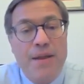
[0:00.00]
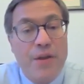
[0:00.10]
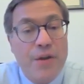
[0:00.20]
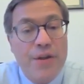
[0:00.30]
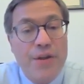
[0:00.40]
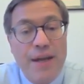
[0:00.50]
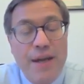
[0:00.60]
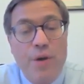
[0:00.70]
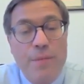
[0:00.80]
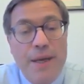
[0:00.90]
The third
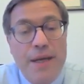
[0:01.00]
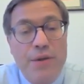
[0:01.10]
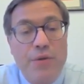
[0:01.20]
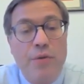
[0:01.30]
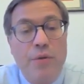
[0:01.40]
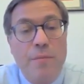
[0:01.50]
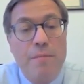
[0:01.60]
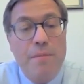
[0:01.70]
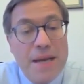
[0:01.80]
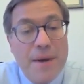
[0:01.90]
thing would be to
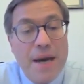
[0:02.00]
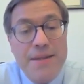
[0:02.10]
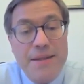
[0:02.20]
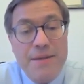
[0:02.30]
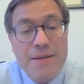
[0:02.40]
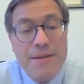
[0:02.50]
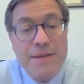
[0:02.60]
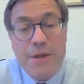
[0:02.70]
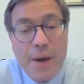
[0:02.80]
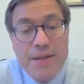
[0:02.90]
minimize it
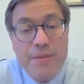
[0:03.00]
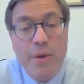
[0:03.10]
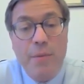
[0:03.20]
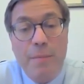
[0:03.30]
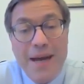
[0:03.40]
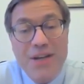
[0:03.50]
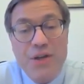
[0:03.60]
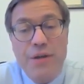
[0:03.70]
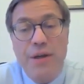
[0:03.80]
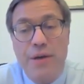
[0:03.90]
as much as possible
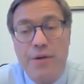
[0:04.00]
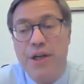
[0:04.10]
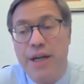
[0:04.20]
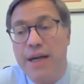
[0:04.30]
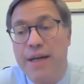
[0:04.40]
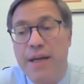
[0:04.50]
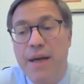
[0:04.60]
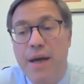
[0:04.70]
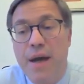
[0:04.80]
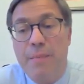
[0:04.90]
patient
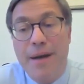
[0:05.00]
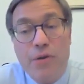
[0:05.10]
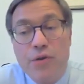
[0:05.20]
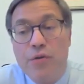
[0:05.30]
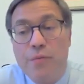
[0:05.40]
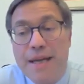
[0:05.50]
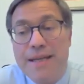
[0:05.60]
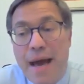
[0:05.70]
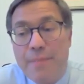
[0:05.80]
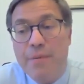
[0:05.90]
heterogeneity, but also to
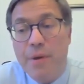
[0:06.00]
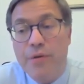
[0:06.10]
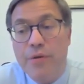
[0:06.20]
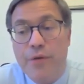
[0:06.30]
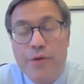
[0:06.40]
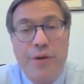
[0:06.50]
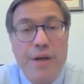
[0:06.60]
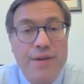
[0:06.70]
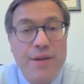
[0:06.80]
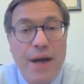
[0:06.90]
be adaptable to
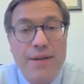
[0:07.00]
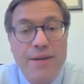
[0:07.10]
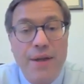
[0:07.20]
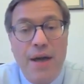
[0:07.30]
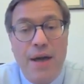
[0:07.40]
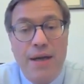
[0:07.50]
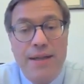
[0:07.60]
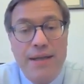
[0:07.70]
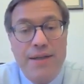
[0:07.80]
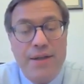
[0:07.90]
future insights
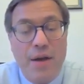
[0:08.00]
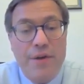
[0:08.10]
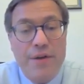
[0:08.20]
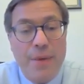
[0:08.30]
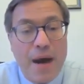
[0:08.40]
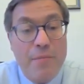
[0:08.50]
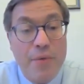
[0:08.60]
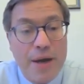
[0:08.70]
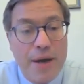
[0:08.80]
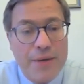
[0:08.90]
that discoveries
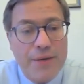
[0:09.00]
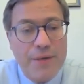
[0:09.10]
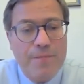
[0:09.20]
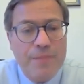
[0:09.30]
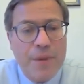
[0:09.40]
might bring us.